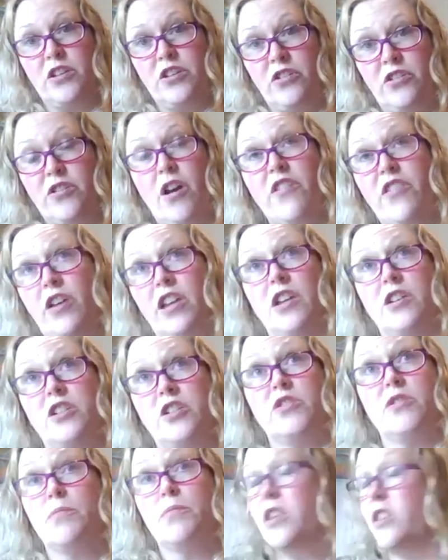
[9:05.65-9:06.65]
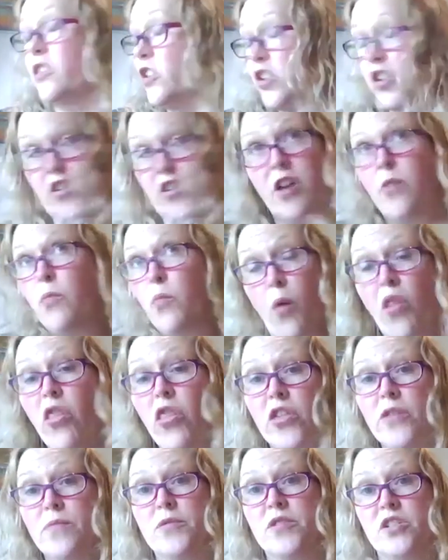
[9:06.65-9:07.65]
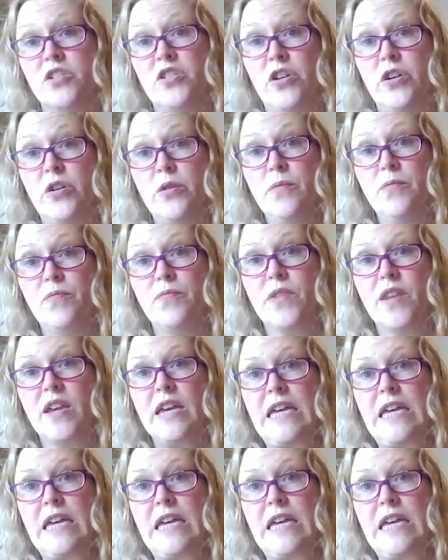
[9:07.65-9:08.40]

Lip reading: and you know they're going to do something that you don't want them to do,